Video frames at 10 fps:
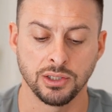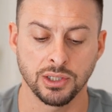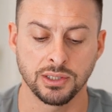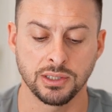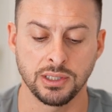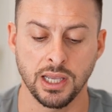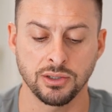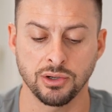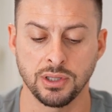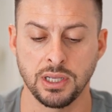just
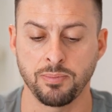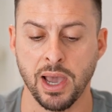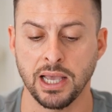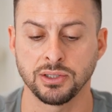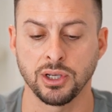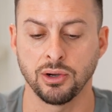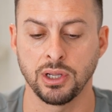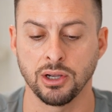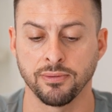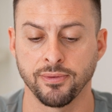enter in the passcode
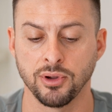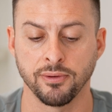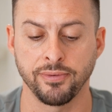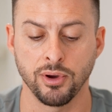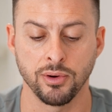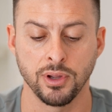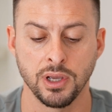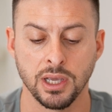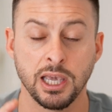here for your phone.